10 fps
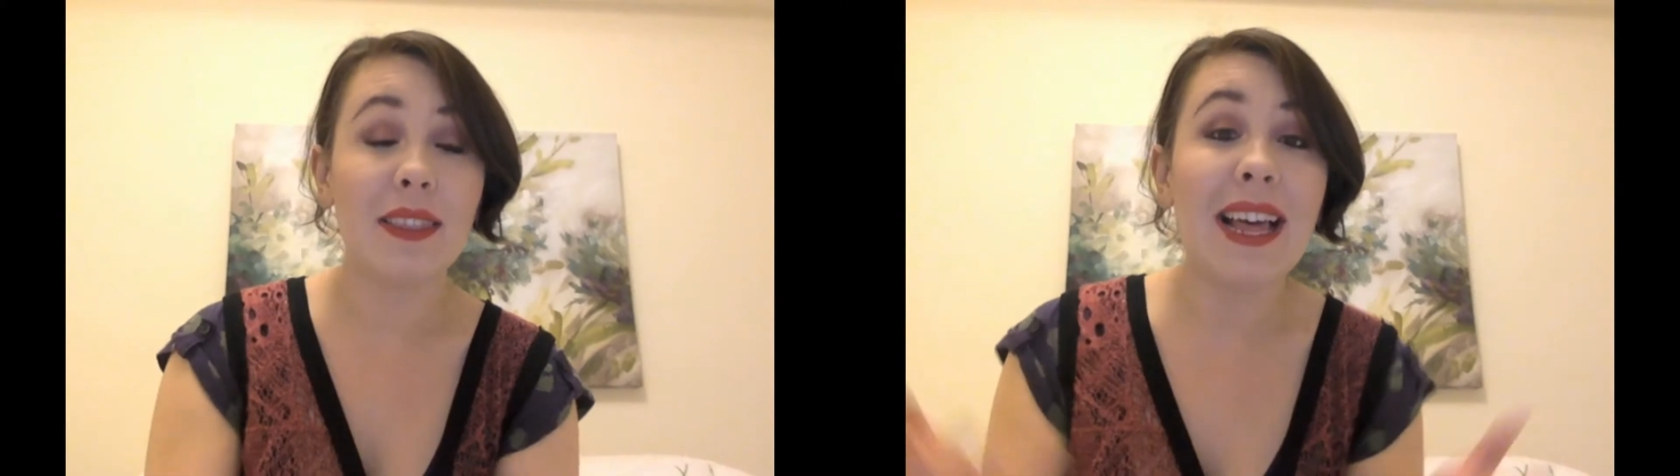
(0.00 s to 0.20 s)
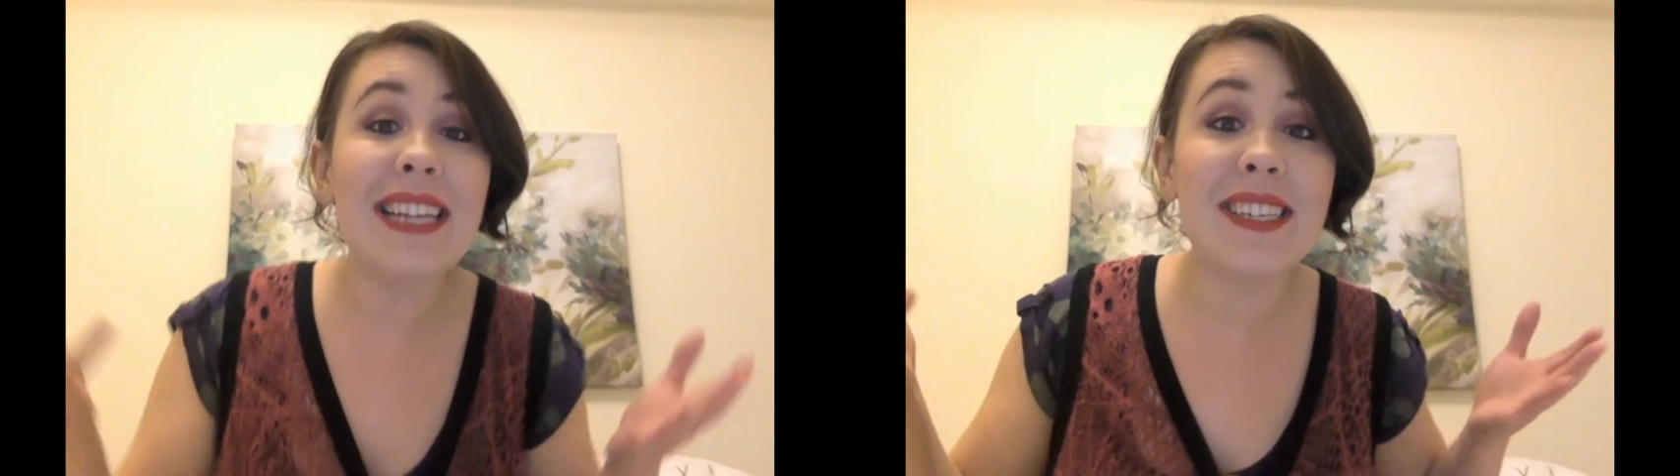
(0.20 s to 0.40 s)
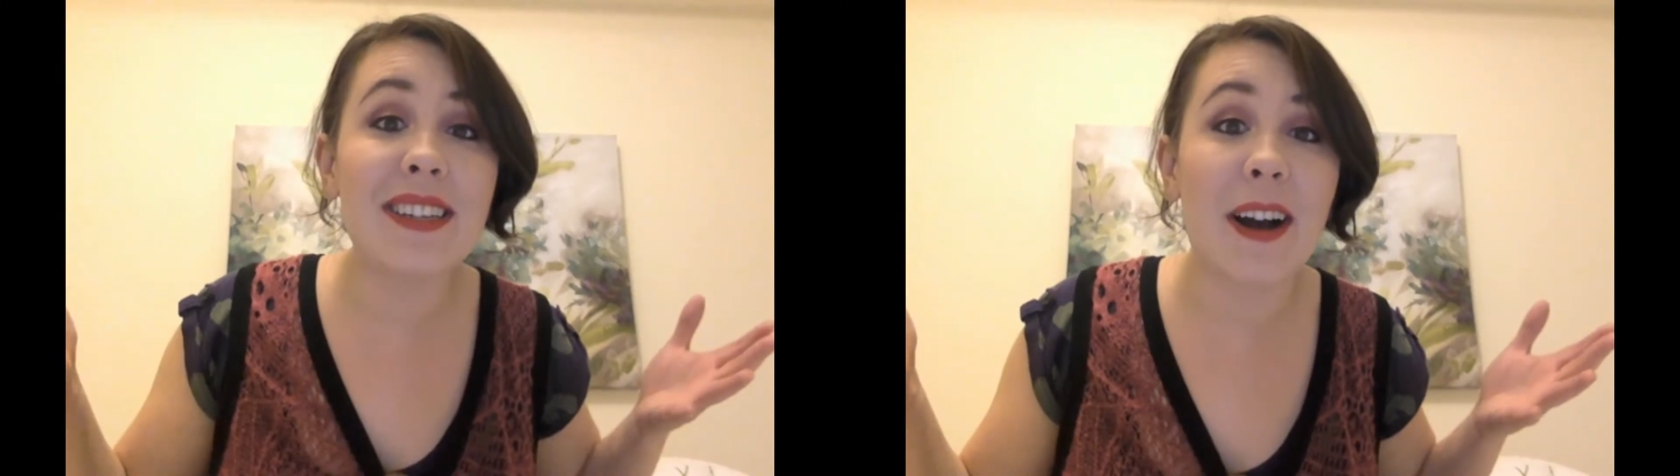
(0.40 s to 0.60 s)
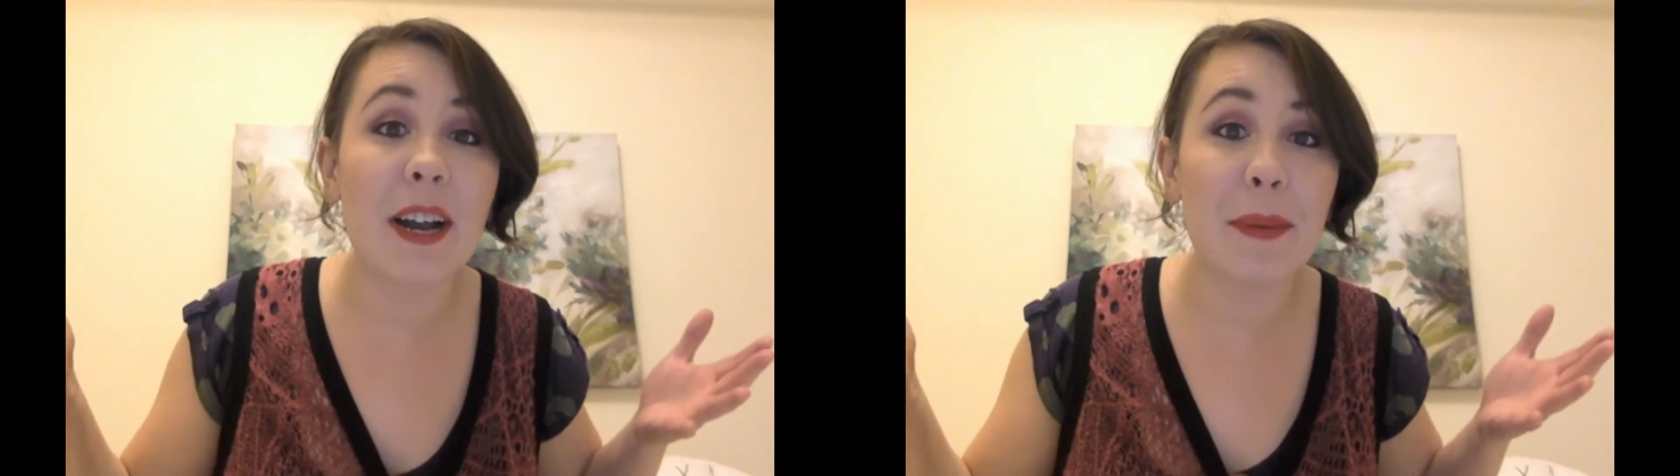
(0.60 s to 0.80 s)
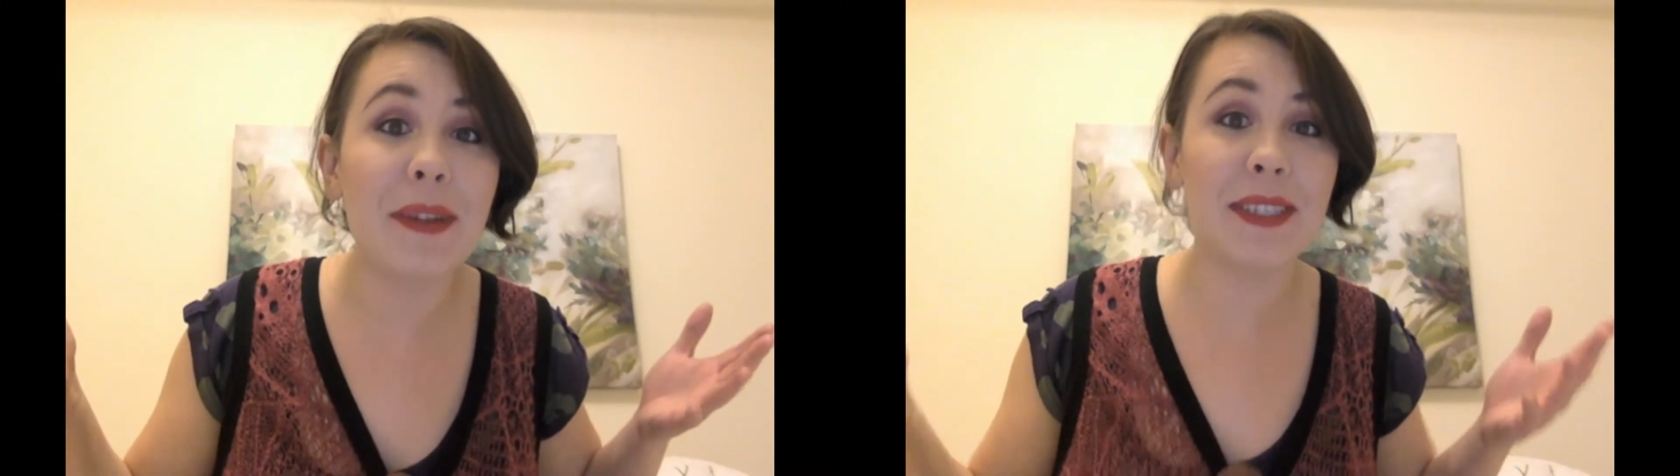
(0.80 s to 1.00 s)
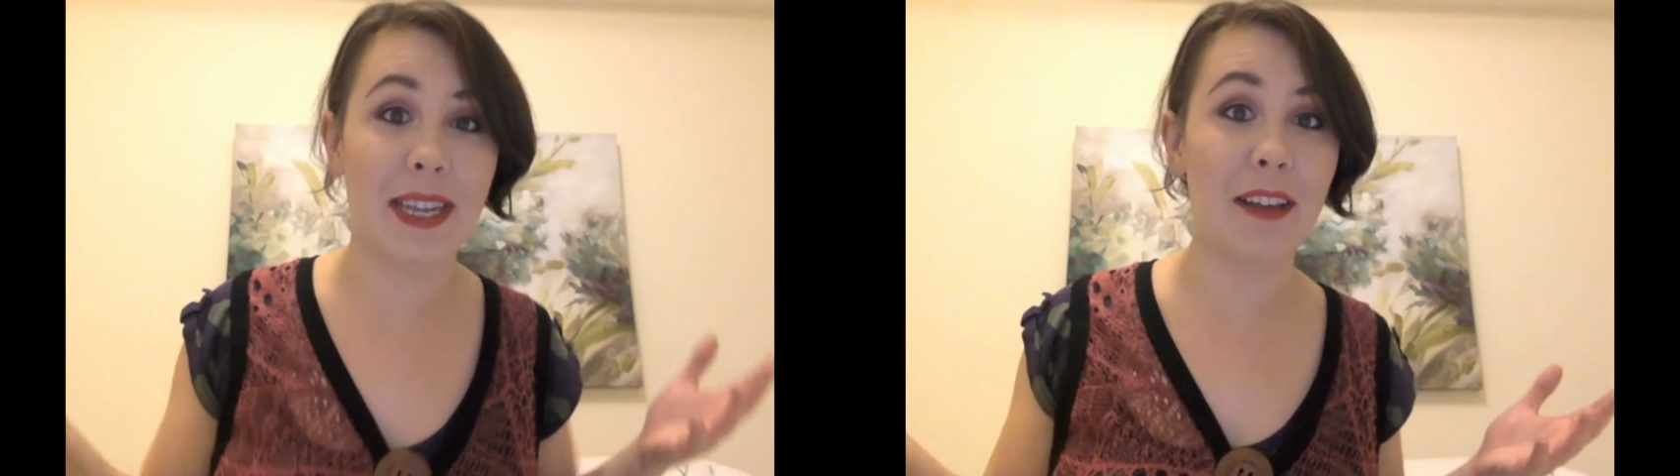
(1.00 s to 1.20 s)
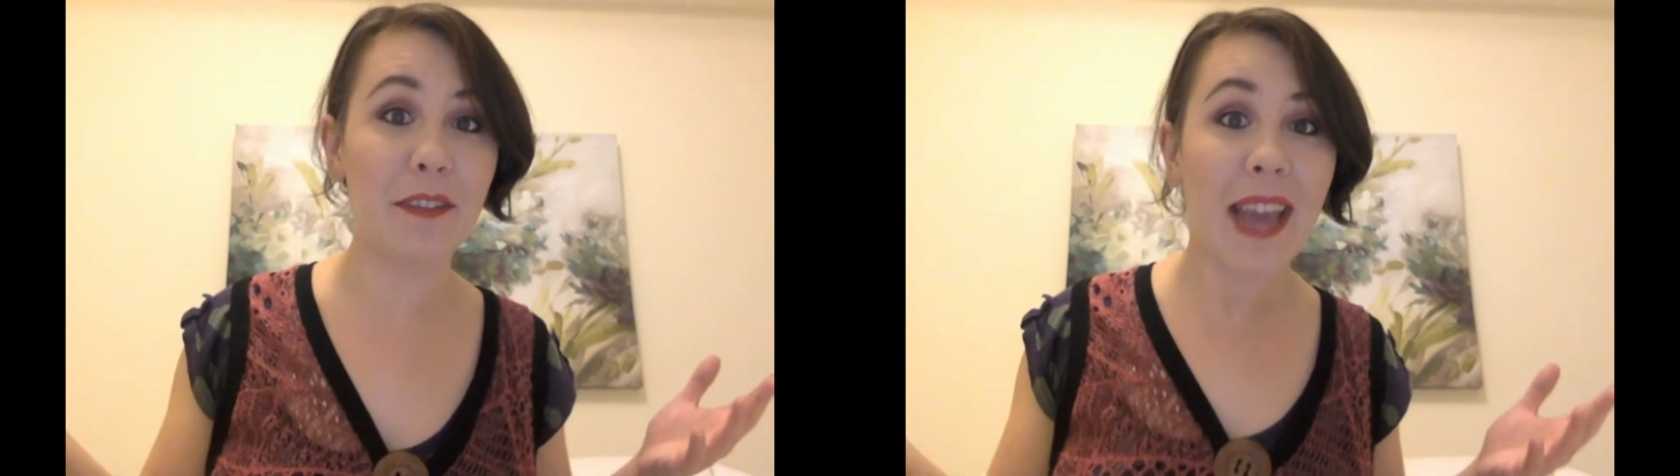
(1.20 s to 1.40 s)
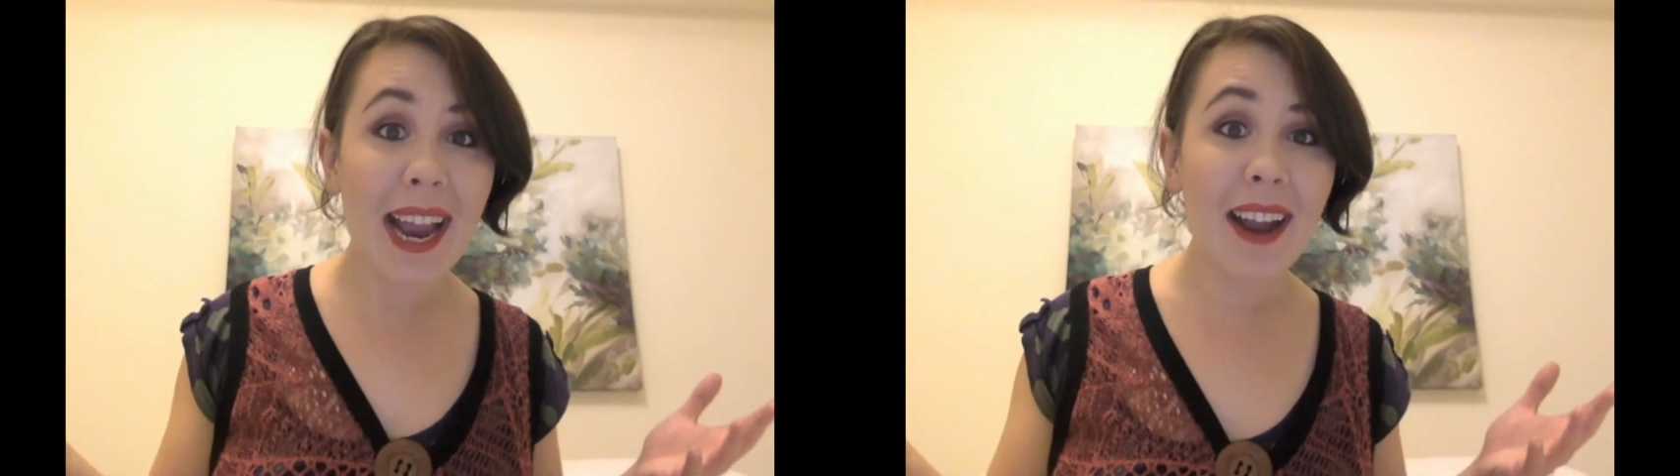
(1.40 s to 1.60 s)
Let's talk about
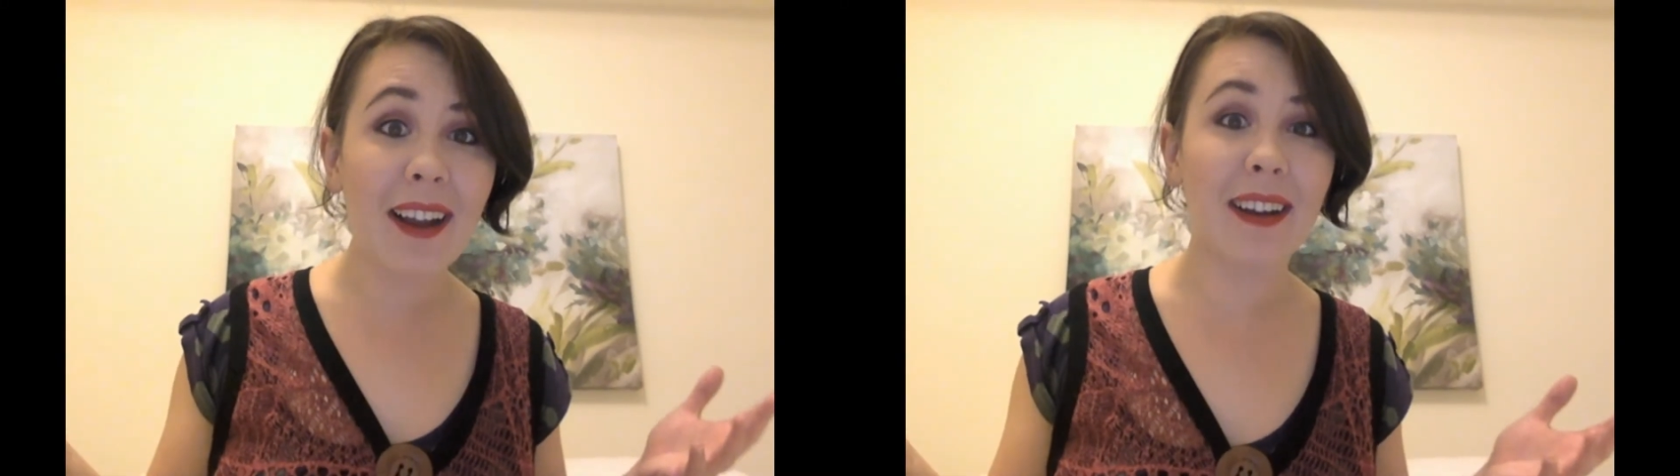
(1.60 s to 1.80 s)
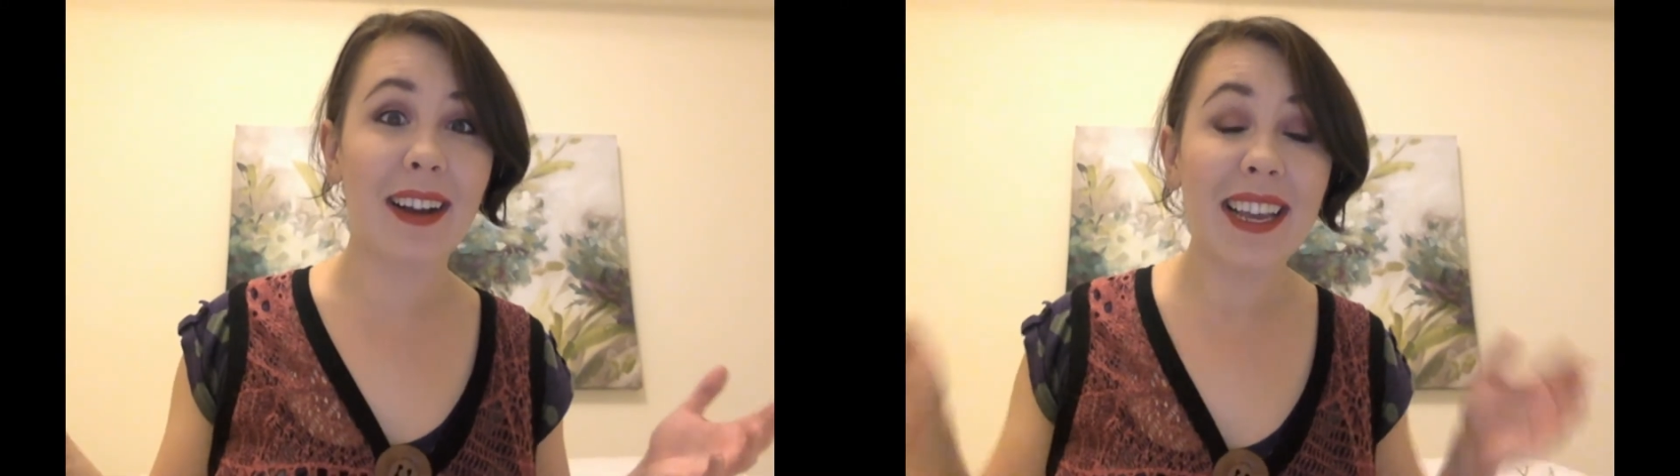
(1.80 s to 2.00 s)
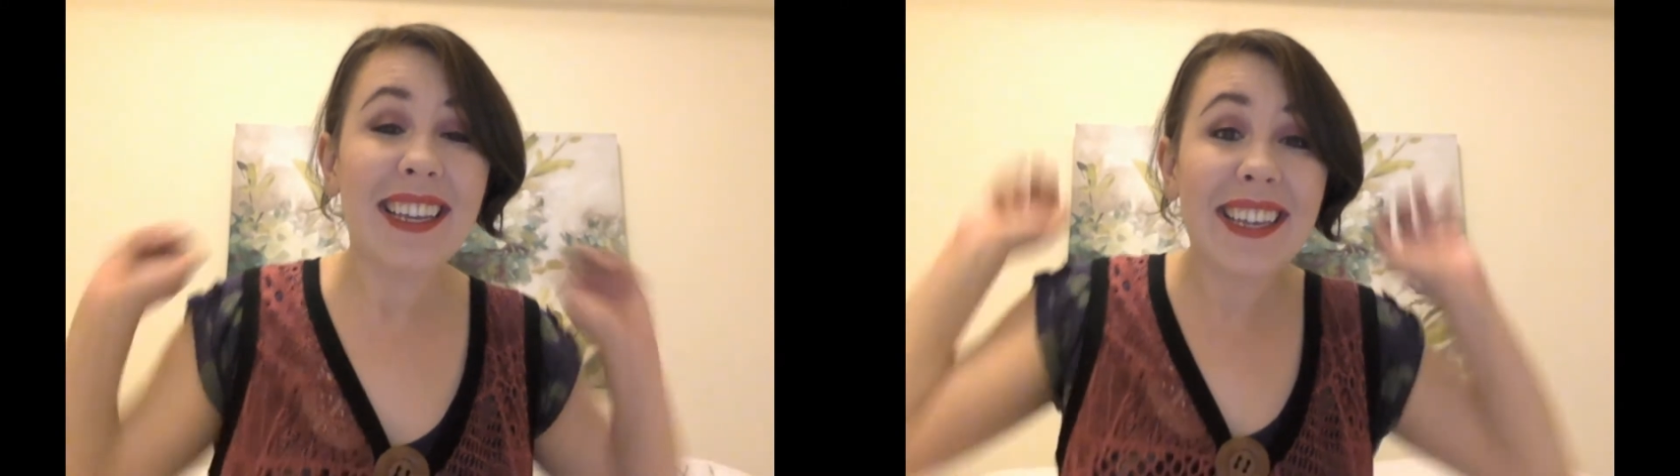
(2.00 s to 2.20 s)
self-care.